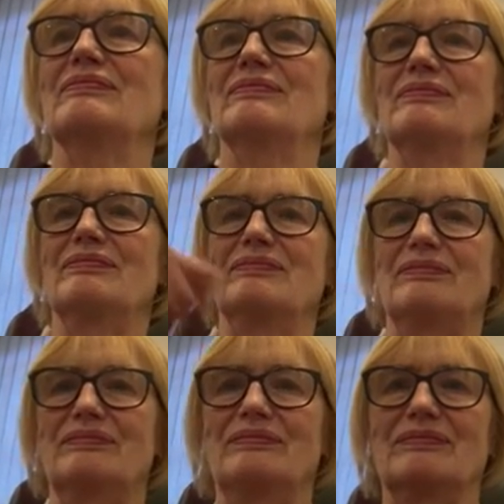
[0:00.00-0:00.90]

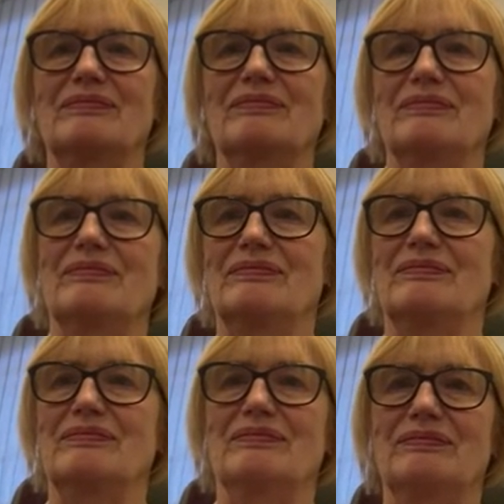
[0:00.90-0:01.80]

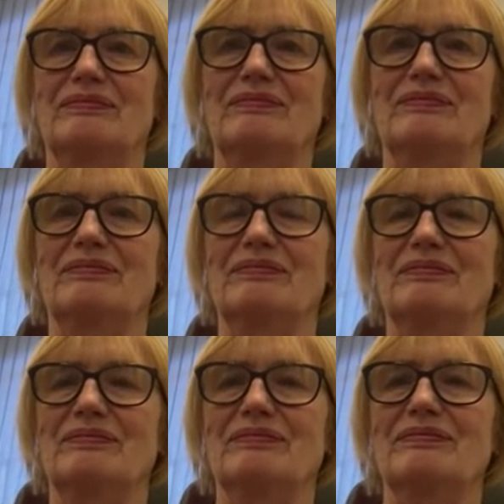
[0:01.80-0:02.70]

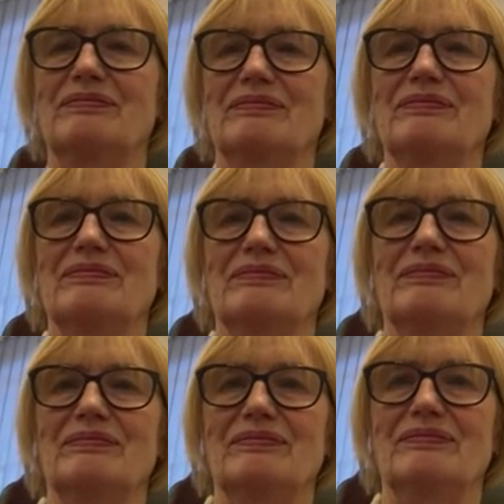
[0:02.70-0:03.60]

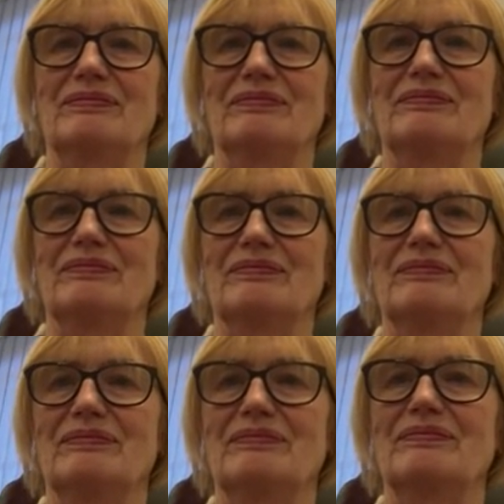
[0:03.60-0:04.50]

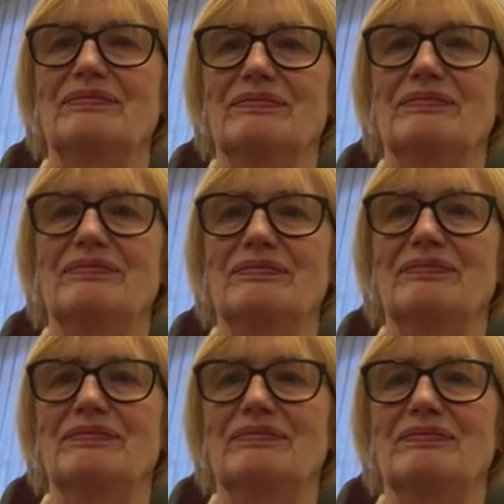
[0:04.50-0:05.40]

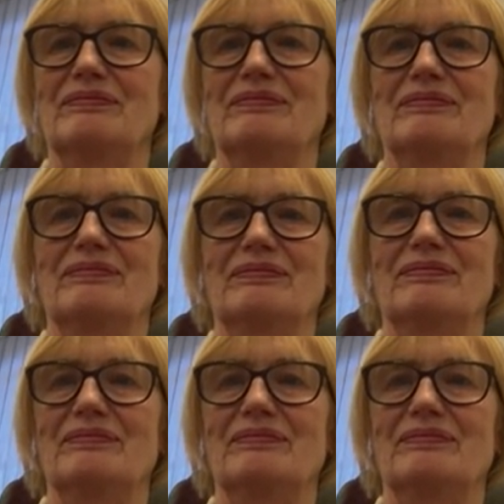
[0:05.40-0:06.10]
[no speech]